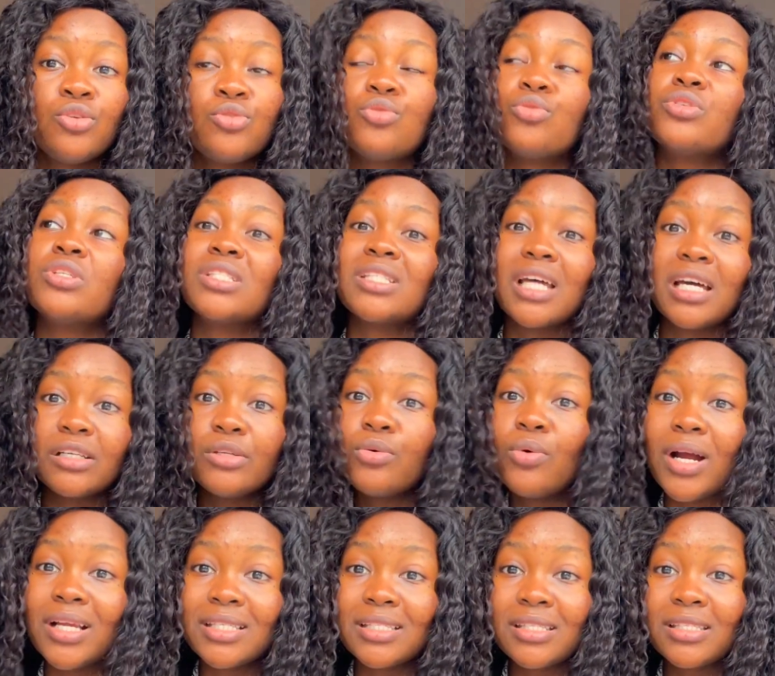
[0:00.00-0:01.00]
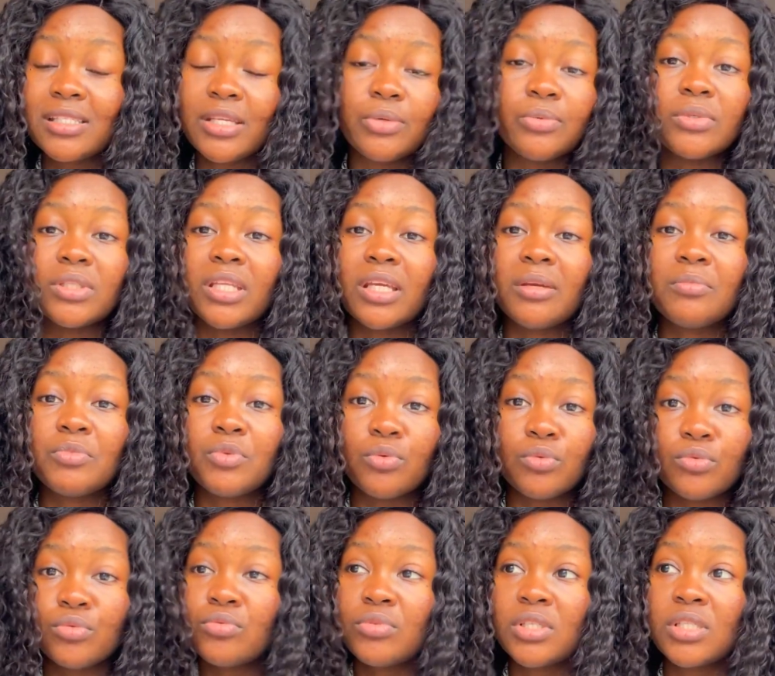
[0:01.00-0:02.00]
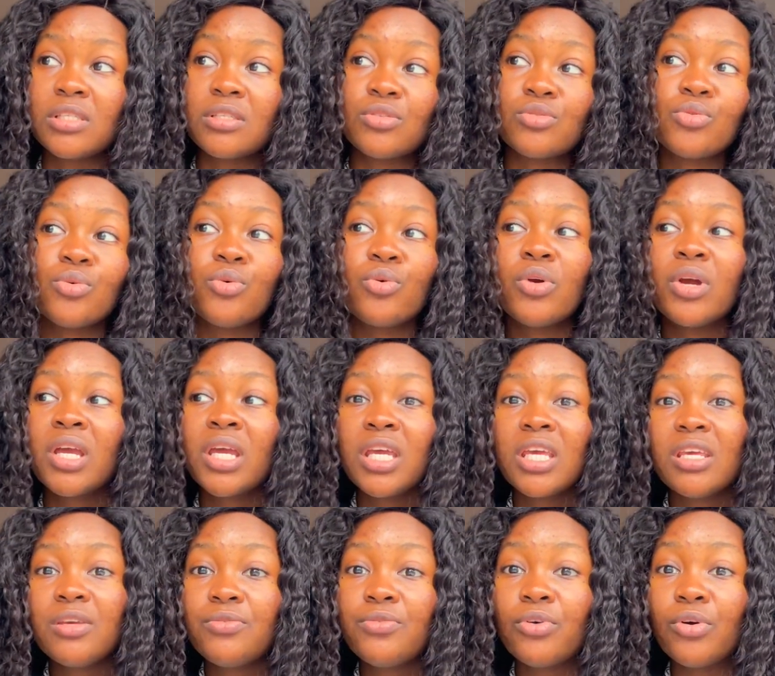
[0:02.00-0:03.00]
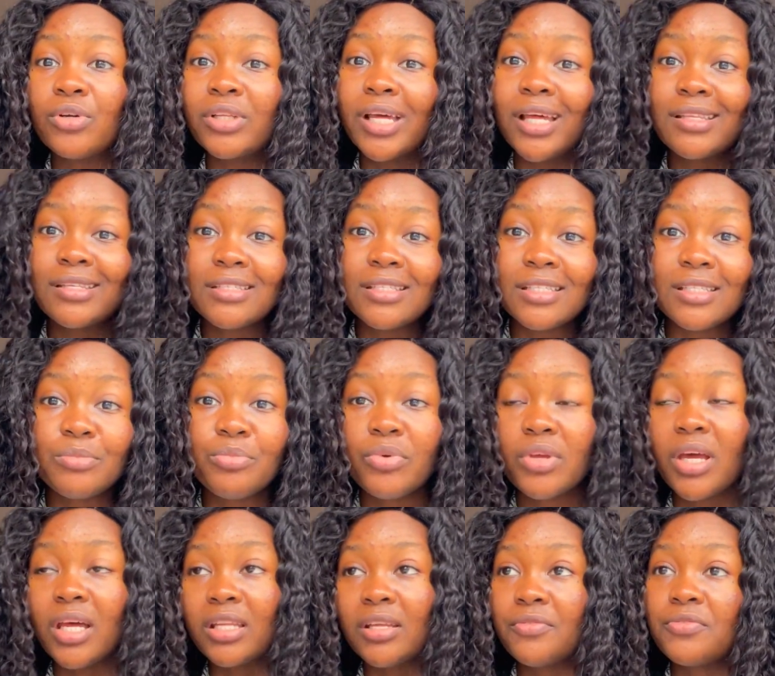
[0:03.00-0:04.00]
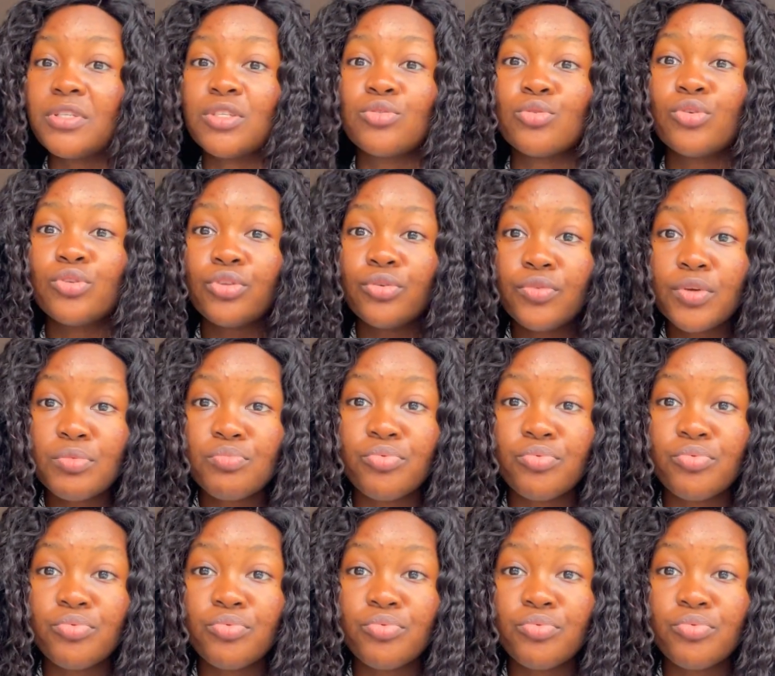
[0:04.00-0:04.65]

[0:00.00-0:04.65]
So the nanny will actually stay with them, they will do this thing. So if your nanny need break and everything, so during